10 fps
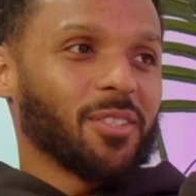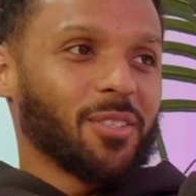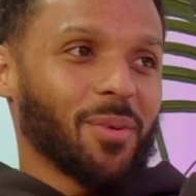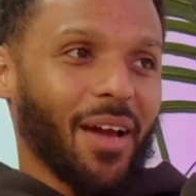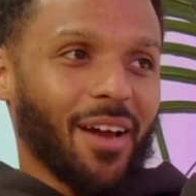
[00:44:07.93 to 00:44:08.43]
and
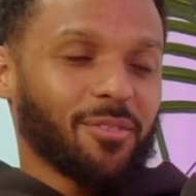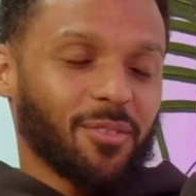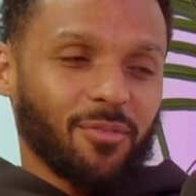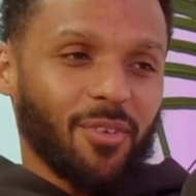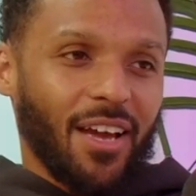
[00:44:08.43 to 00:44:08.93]
you have
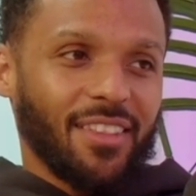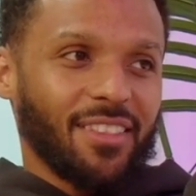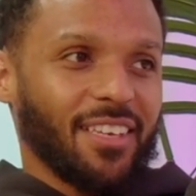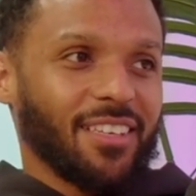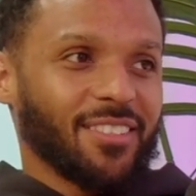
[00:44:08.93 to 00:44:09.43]
to find
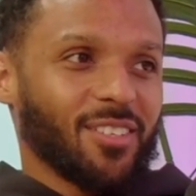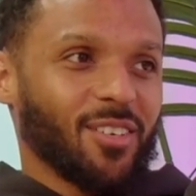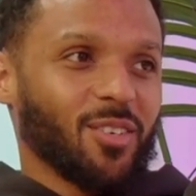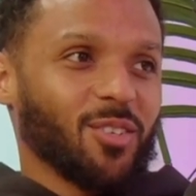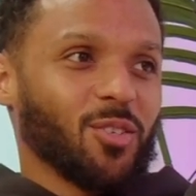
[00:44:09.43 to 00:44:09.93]
things
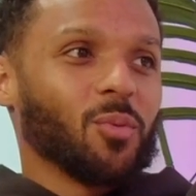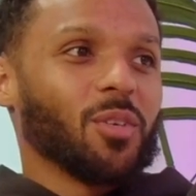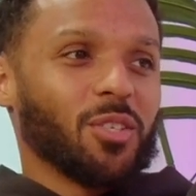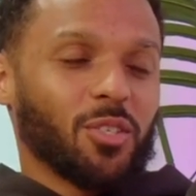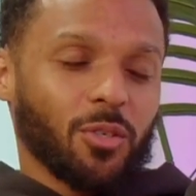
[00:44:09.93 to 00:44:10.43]
that you
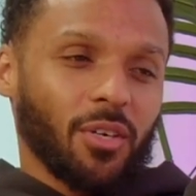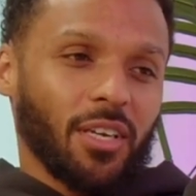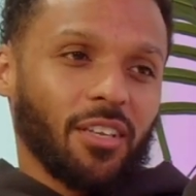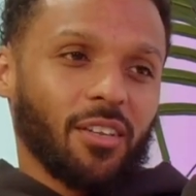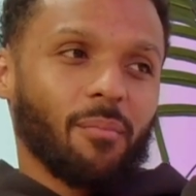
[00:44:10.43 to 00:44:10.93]

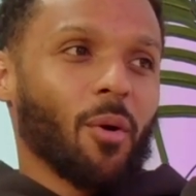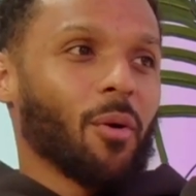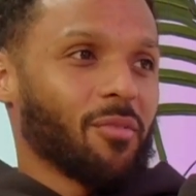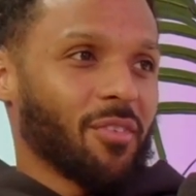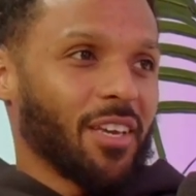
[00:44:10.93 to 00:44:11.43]
enjoy and that
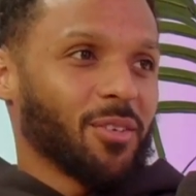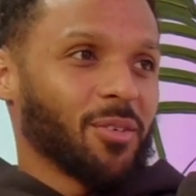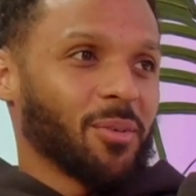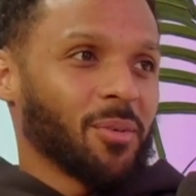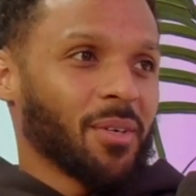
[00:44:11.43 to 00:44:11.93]
motivate
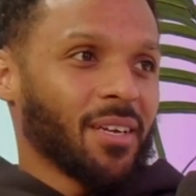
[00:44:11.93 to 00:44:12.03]
you